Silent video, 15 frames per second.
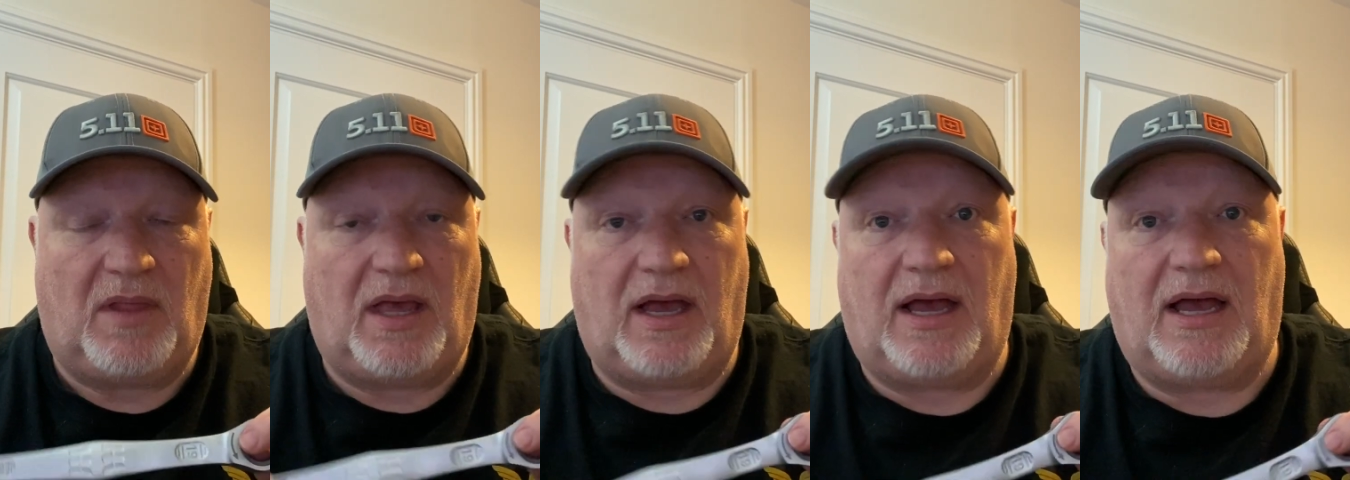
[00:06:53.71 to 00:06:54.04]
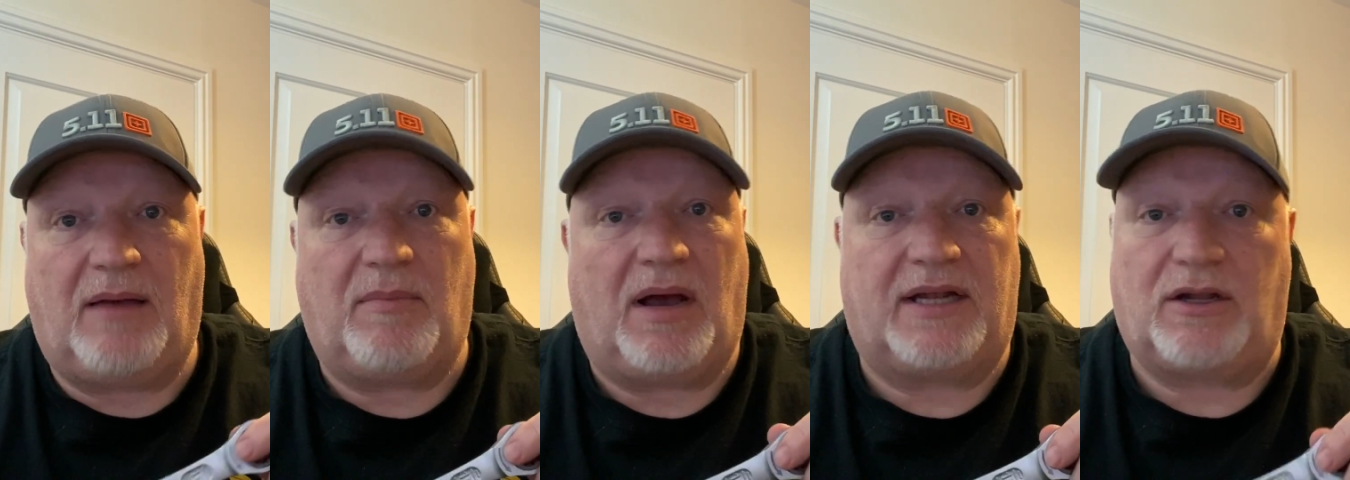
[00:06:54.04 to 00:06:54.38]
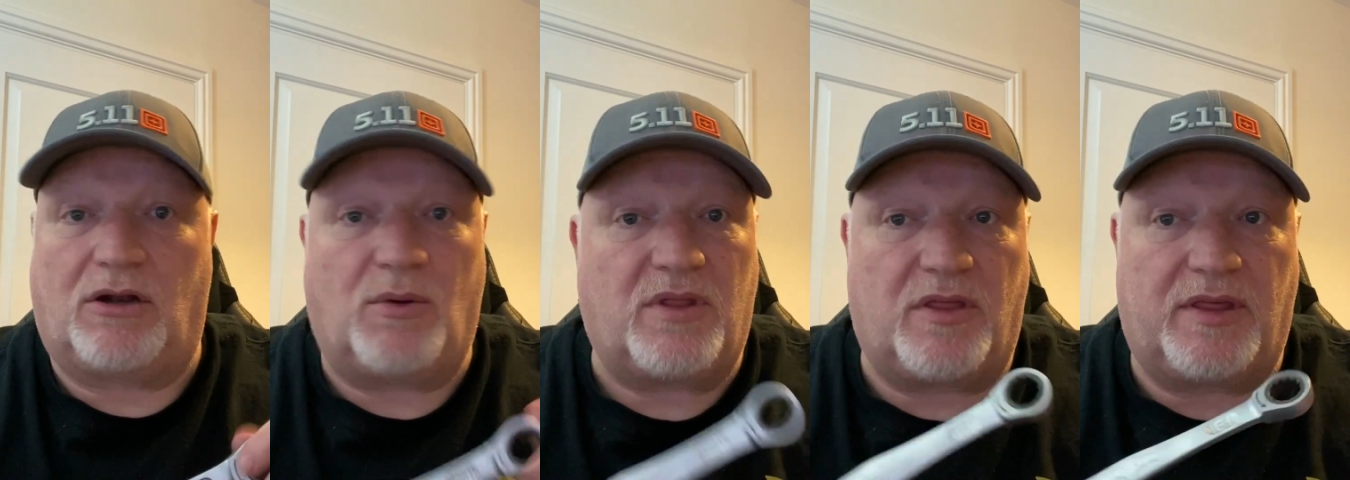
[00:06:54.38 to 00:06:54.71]
I don't
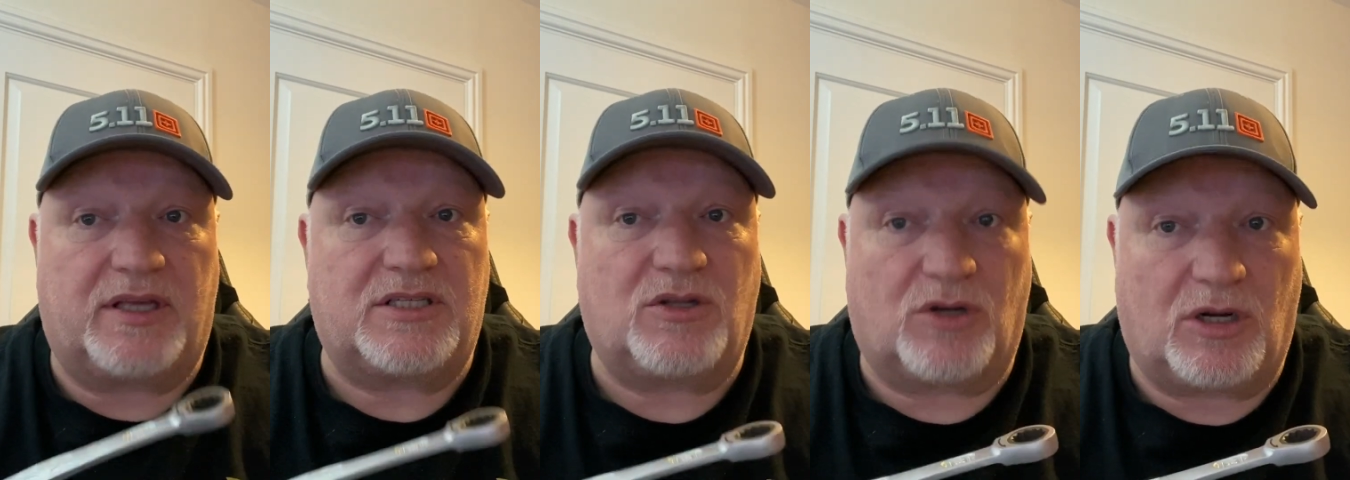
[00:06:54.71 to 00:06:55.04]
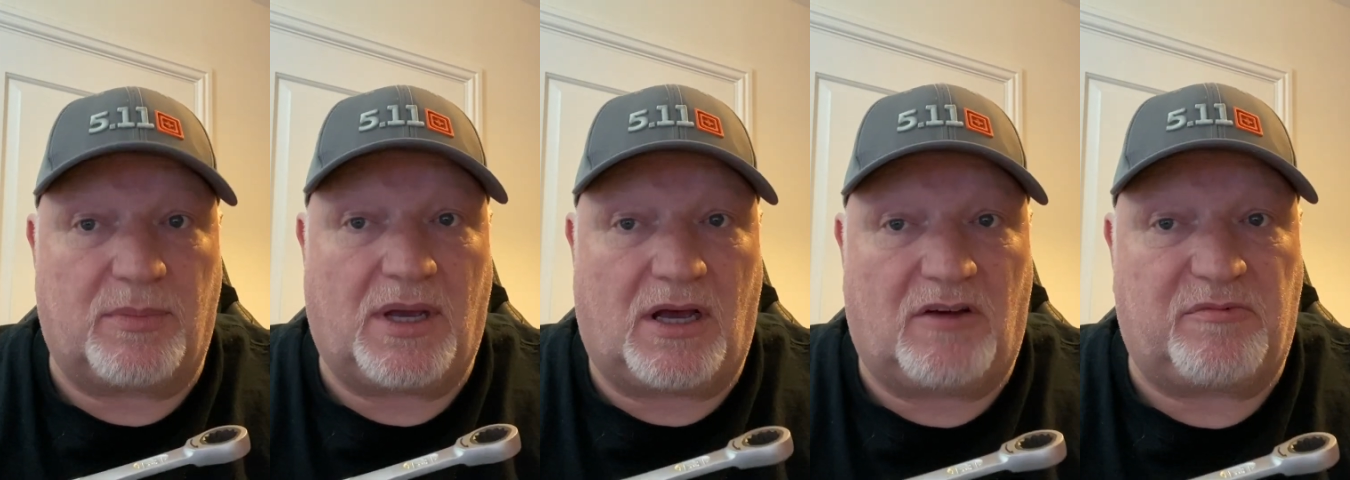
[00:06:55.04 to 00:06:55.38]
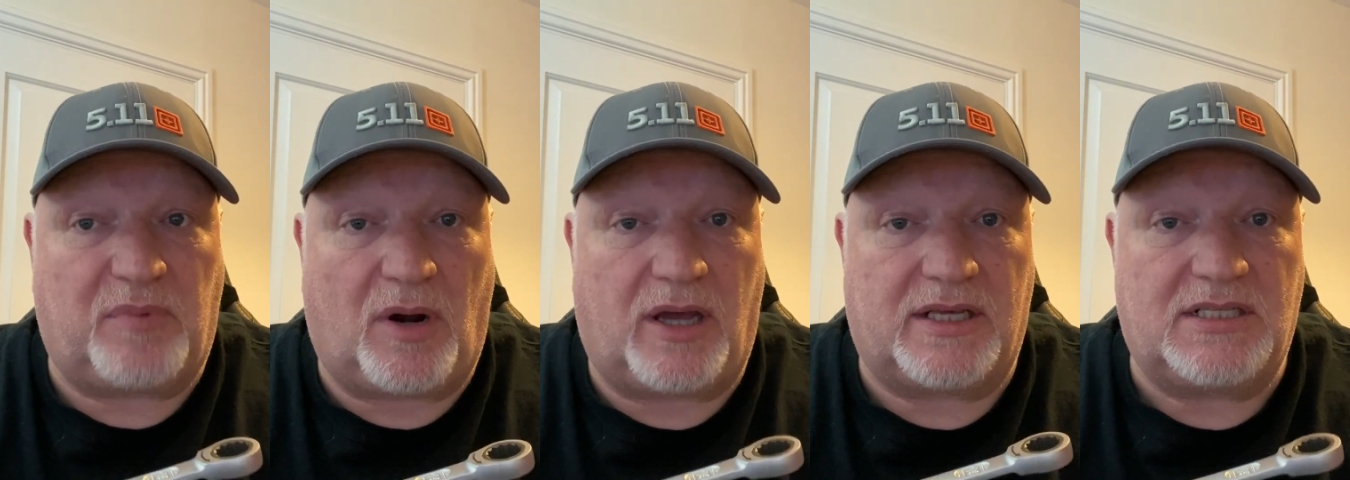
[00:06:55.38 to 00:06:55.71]
know whether they're still going to be half
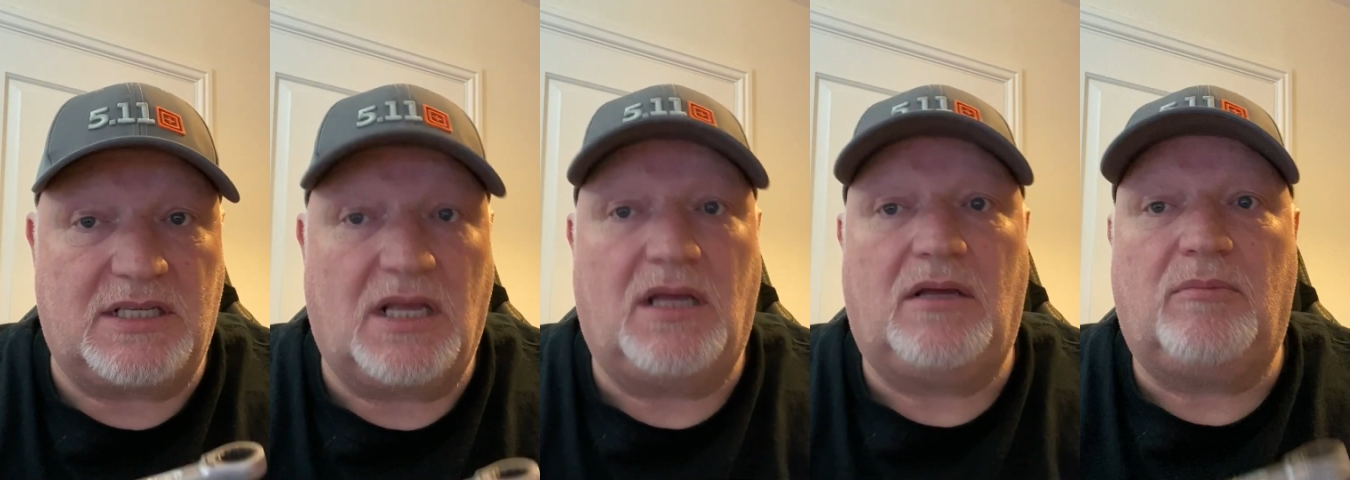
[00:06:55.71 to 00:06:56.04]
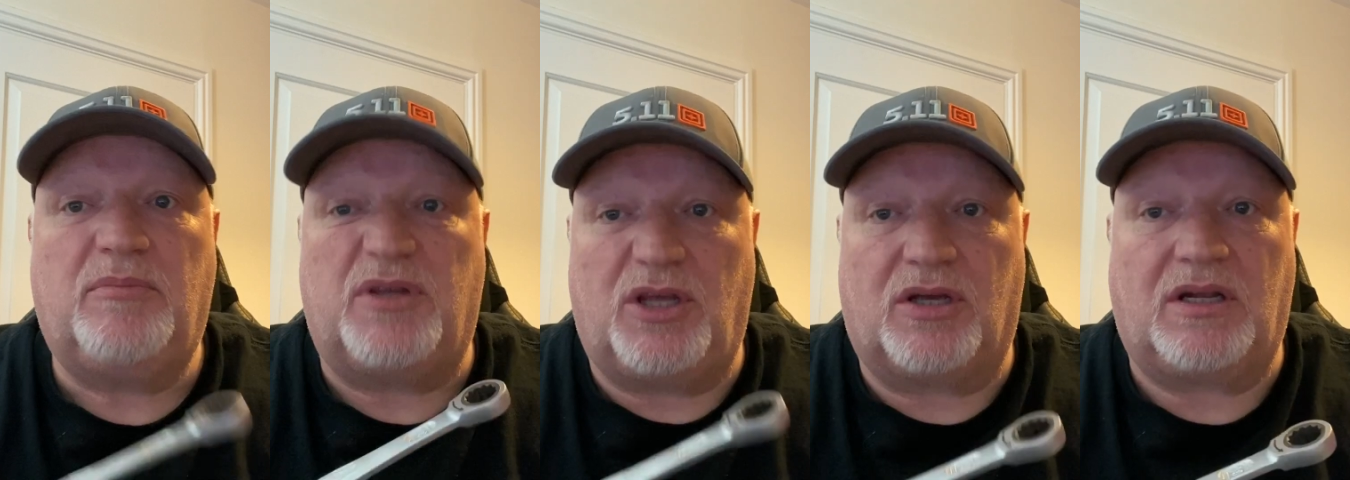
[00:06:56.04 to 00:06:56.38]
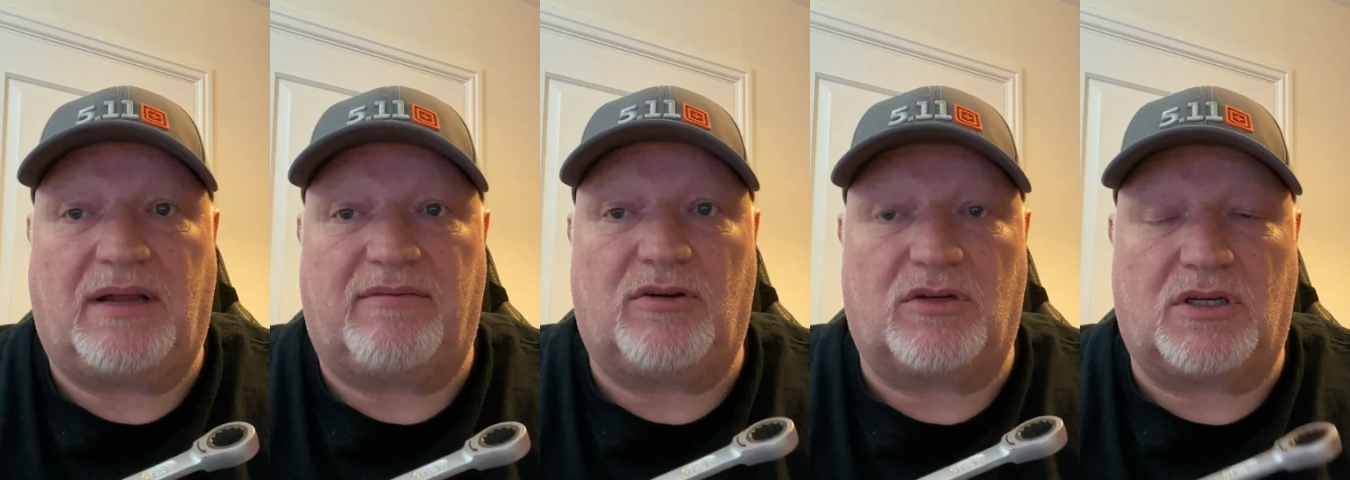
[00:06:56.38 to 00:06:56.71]
price, but you can
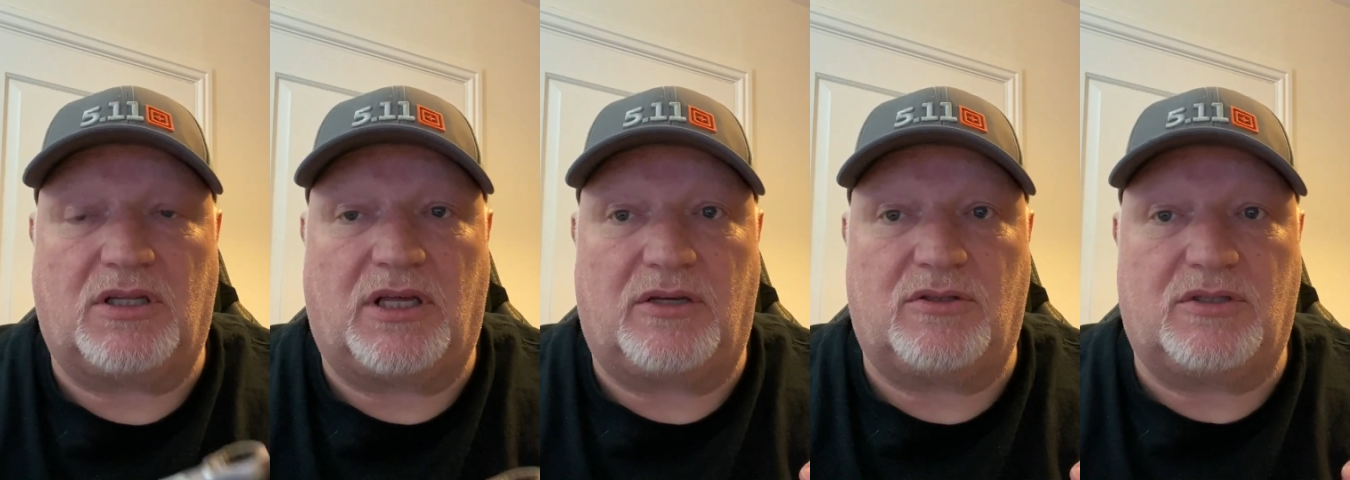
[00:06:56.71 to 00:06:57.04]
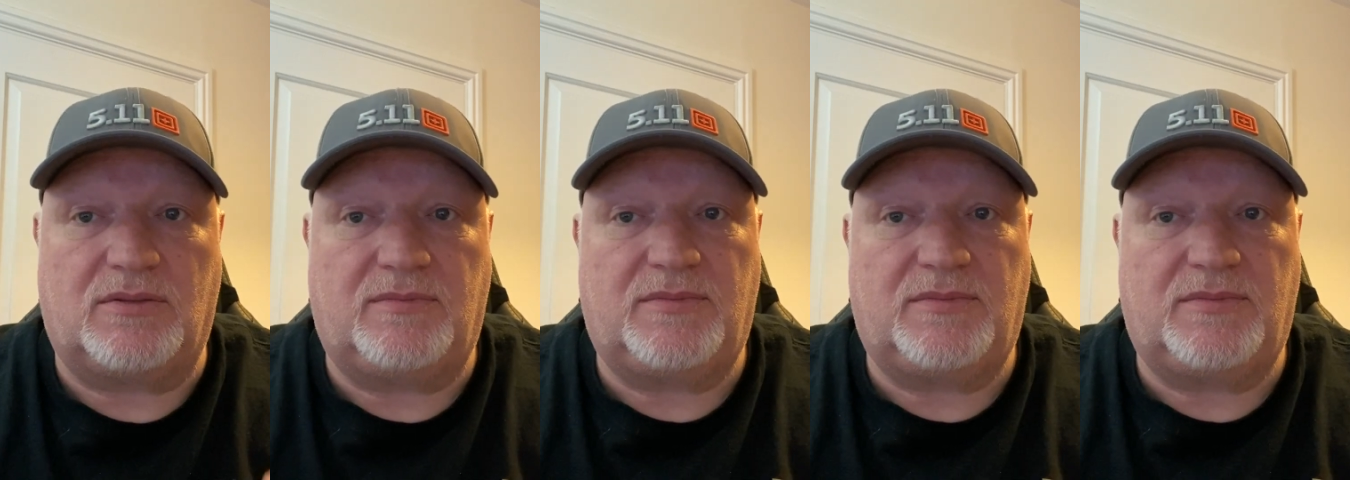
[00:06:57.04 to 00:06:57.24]
have a look at those.